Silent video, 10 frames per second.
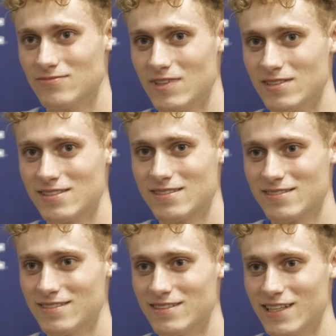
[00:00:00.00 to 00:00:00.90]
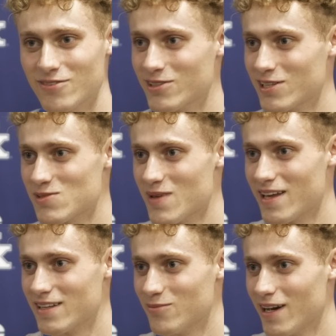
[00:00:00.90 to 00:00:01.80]
it's definitely
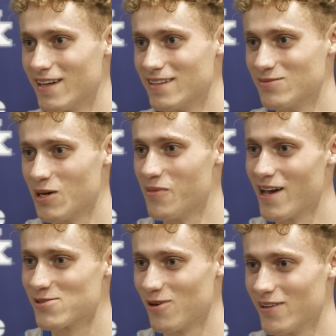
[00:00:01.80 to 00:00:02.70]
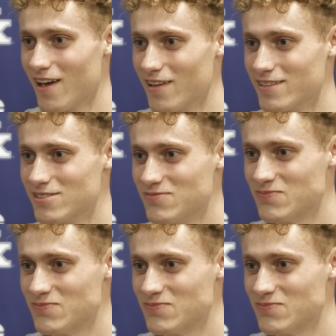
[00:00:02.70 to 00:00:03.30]
expanded my basketball knowledge.